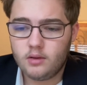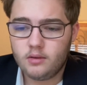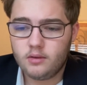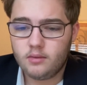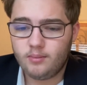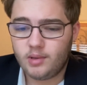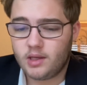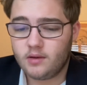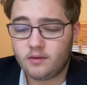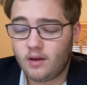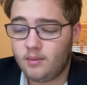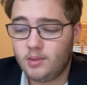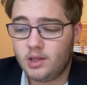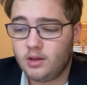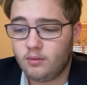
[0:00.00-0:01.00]
because
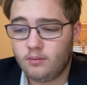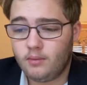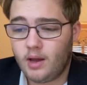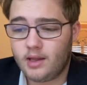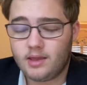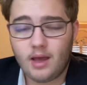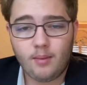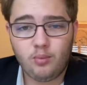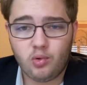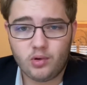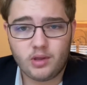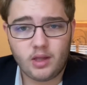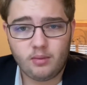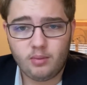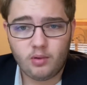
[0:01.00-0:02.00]
at that point
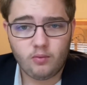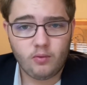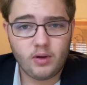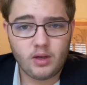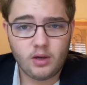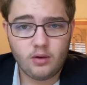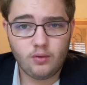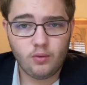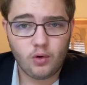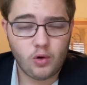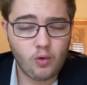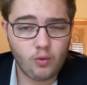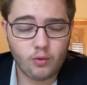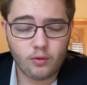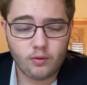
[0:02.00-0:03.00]
they'd been written into a
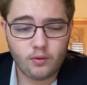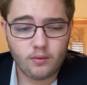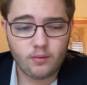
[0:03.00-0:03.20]
corner.